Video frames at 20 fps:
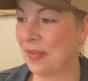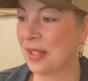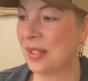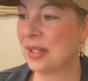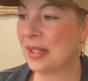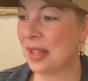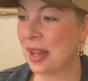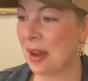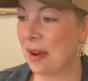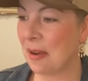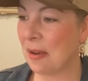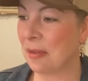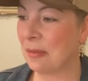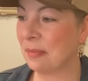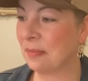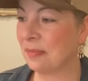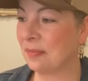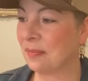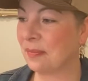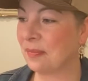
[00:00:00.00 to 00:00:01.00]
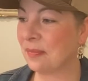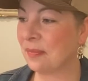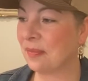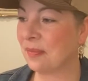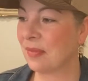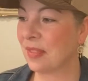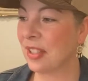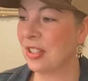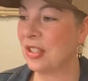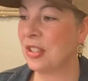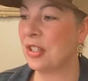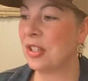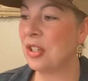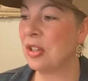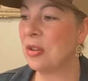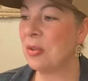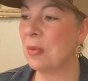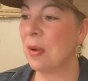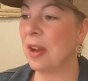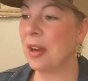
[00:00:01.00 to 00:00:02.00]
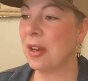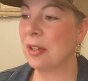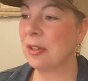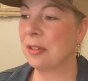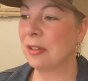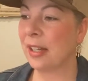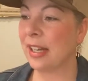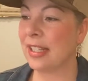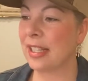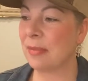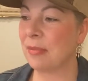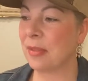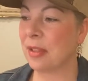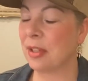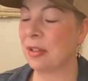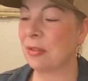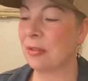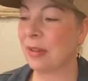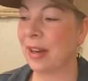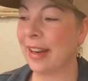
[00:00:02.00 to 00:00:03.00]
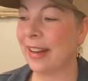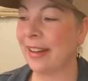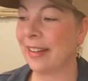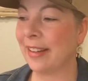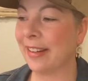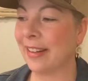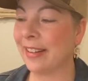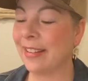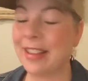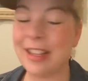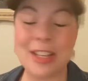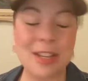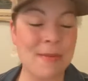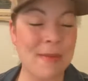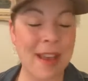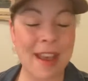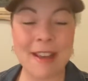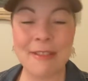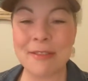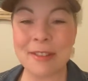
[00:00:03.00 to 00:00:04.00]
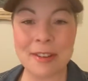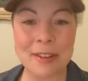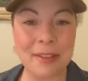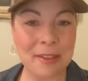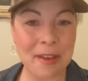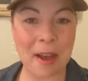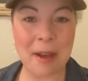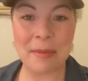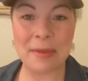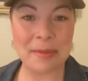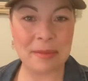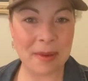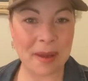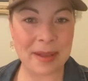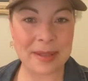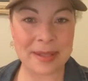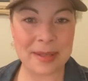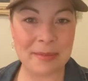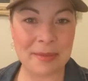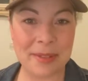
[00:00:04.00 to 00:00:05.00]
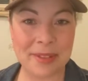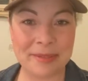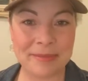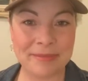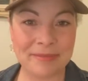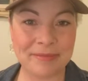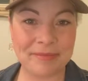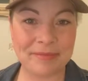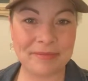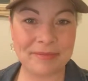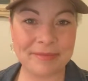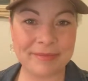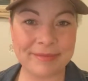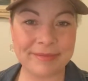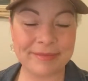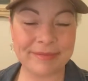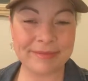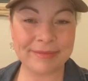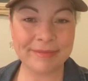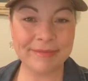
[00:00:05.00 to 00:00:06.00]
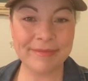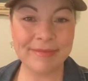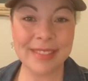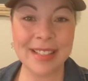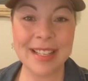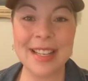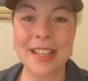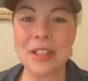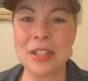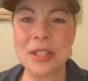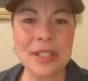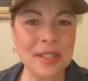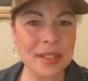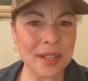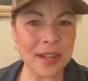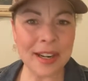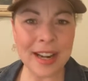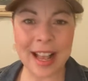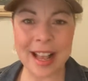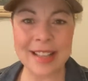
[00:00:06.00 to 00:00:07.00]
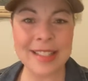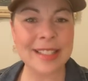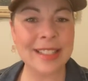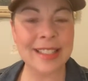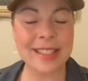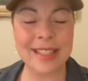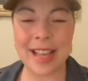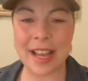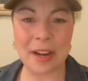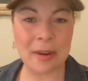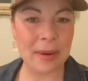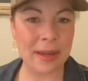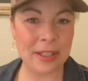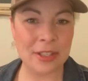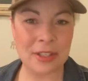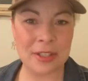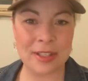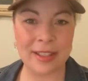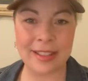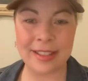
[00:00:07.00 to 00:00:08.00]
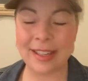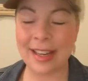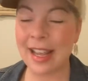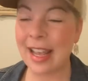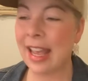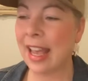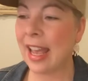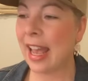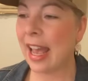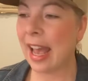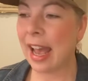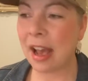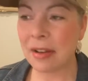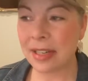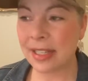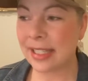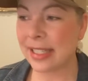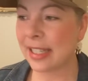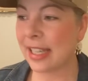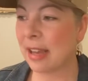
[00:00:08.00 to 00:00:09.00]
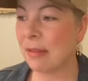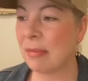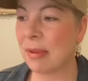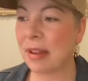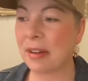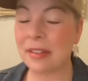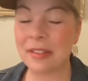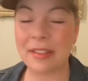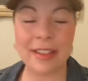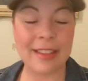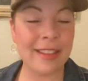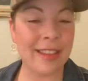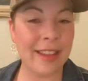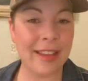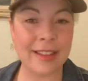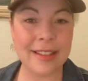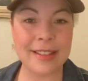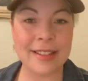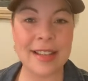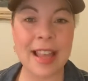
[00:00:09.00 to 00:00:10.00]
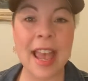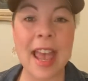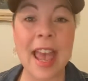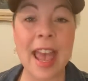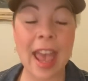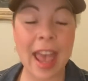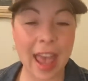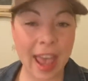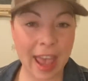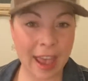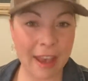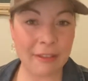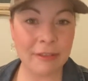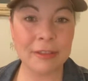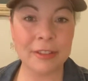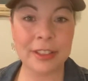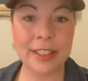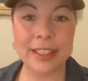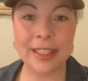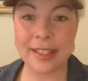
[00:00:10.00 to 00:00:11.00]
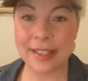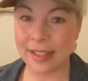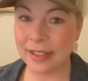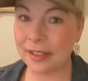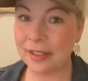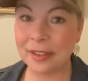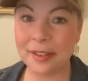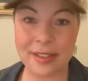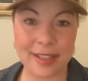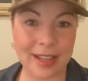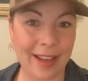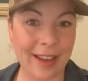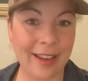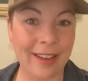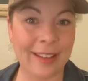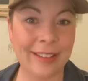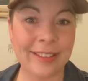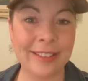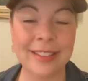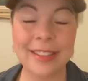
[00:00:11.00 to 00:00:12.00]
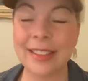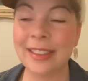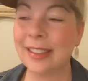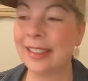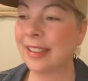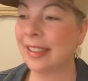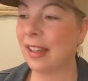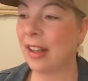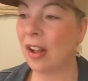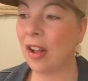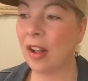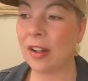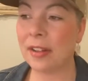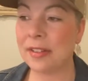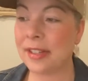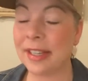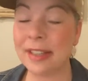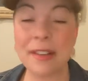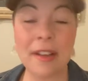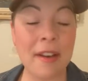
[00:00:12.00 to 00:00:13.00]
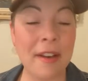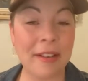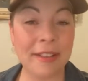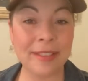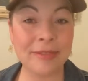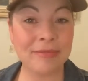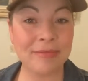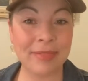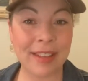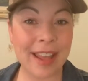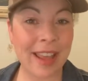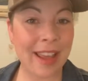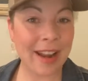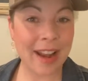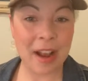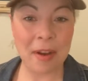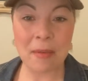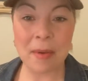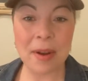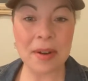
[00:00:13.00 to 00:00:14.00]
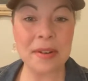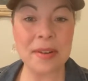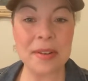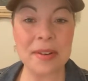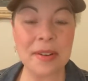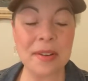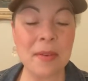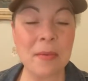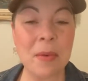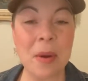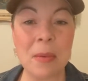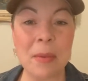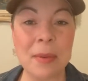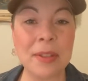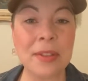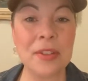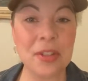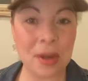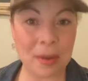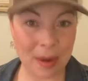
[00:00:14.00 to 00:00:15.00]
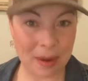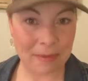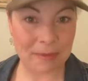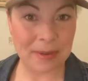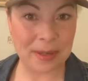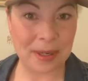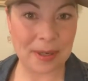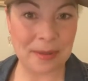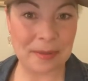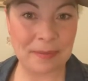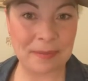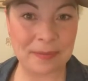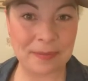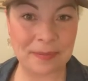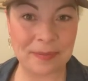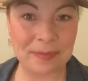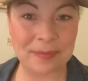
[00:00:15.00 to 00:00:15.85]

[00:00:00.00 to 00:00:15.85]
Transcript: so, do you want to create something greater than you ever thought was possible? Just start asking that question. How does it get better than this? Every single day, all day long. And I wonder what will show up for you.